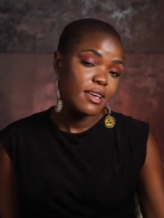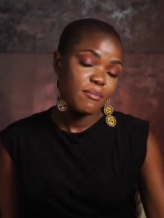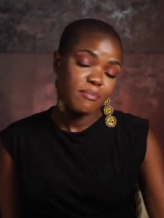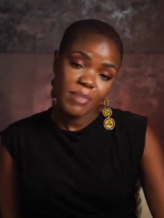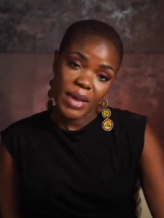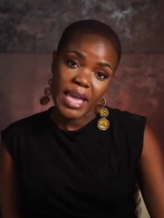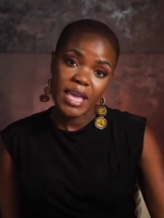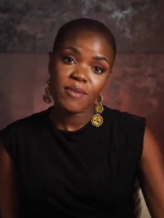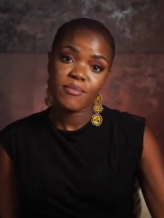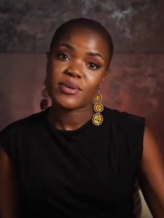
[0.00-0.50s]

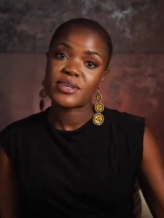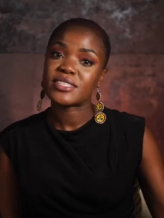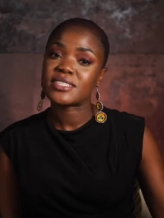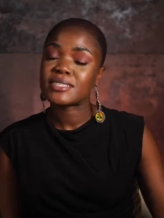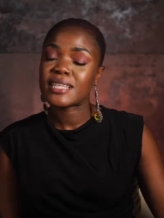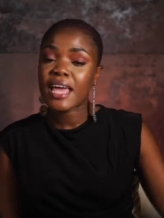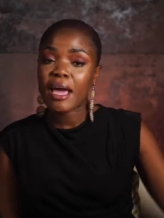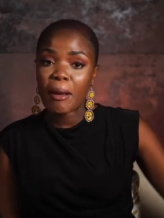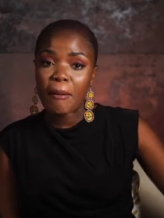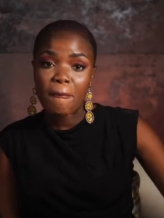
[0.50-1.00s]
babies
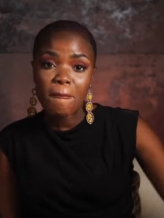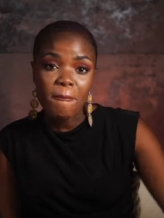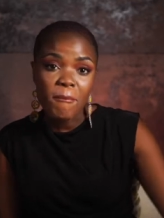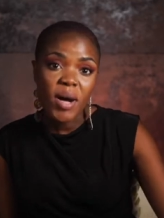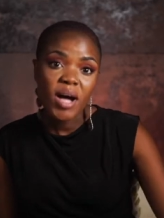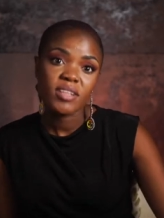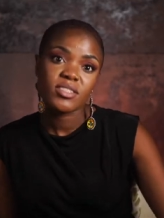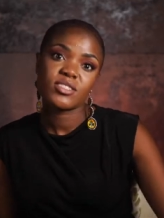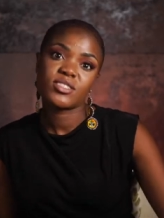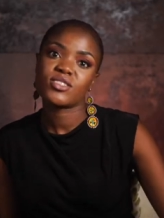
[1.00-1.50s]
like
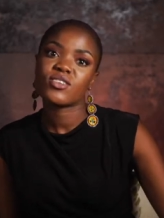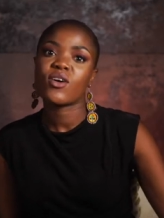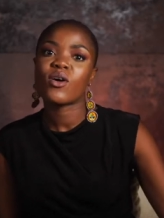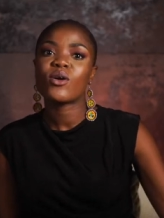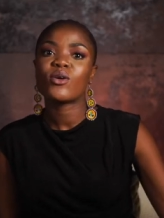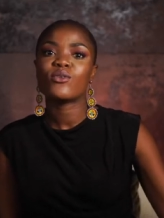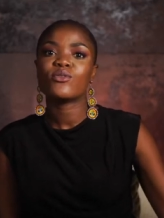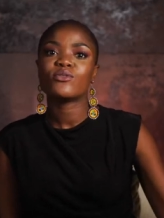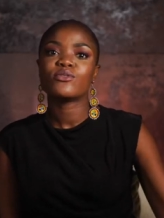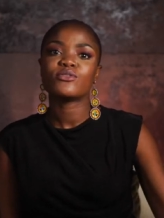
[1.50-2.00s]
months
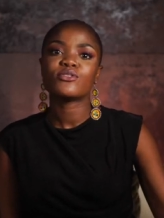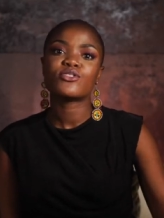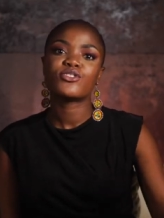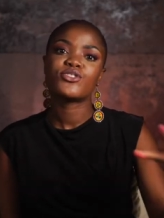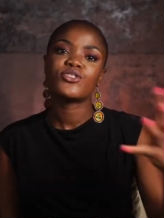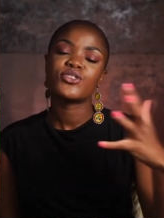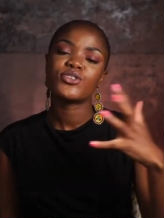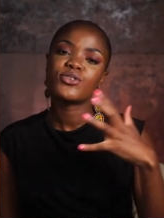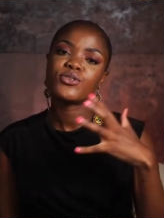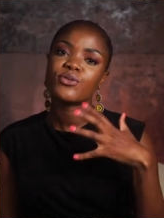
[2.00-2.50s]
old
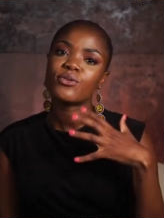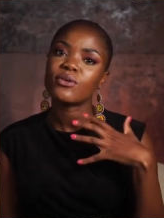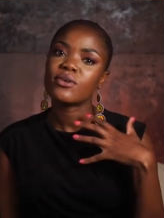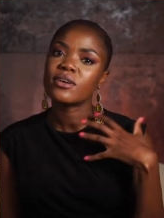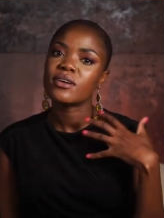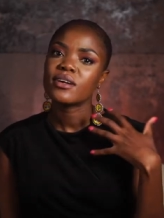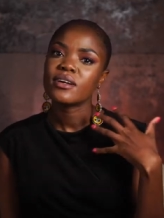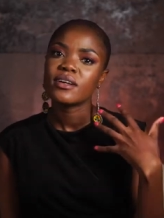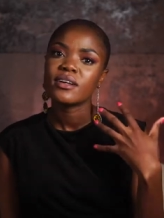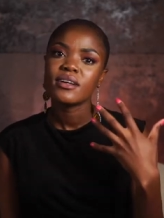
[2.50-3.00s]
to
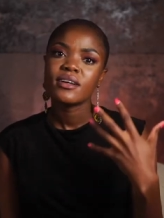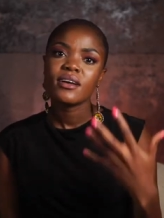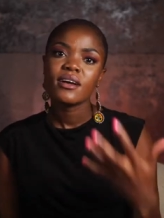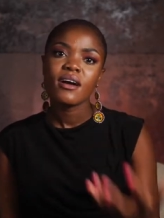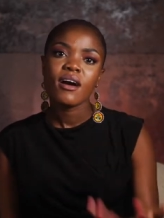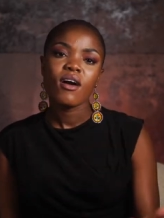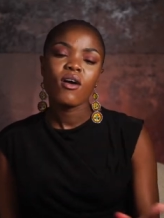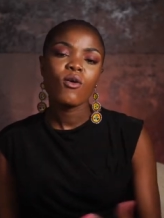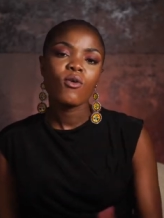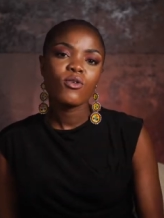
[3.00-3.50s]

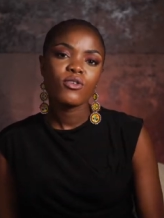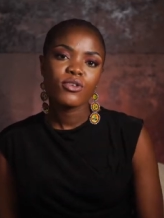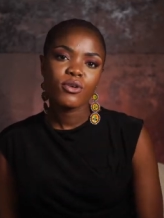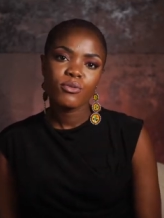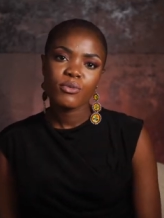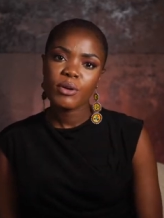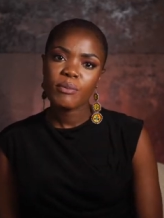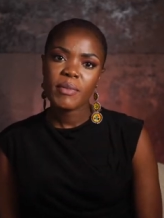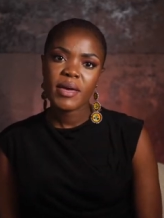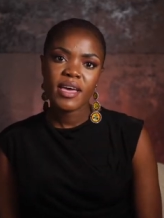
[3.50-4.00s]
older
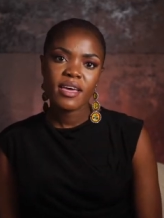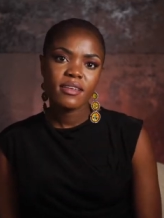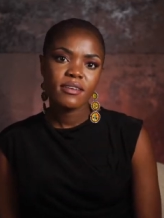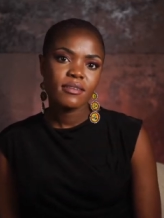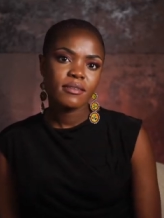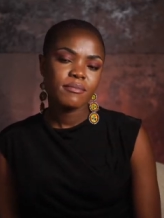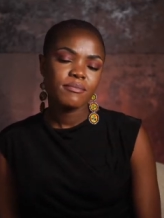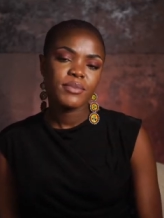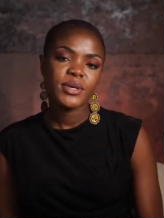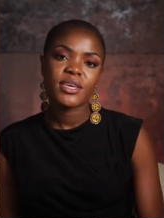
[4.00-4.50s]

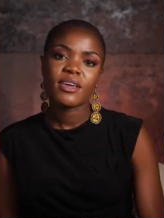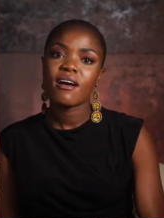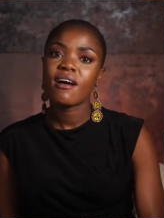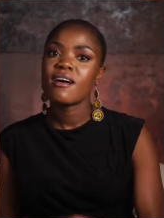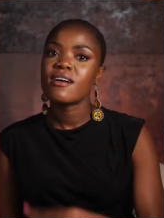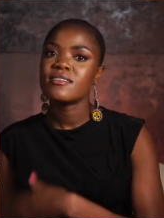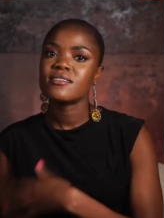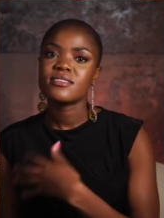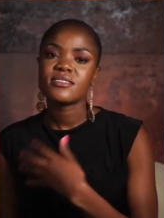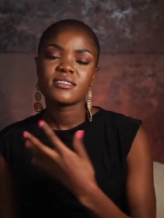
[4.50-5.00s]
women
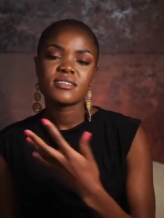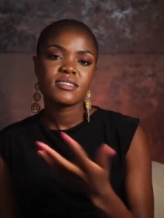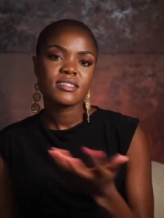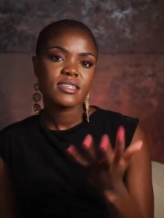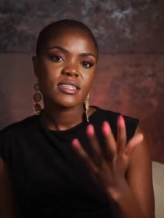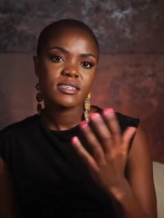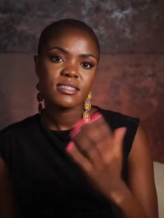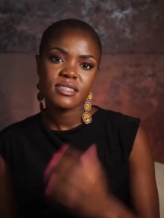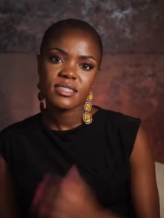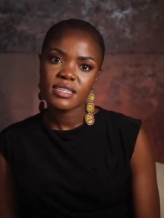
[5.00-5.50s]
beyond
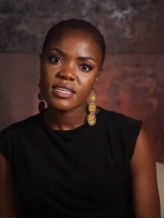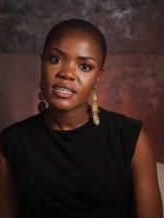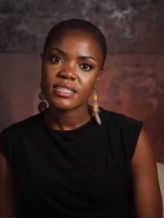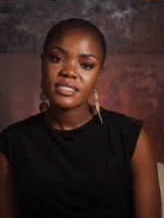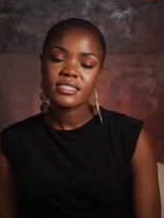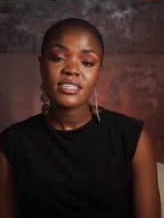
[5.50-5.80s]
60 and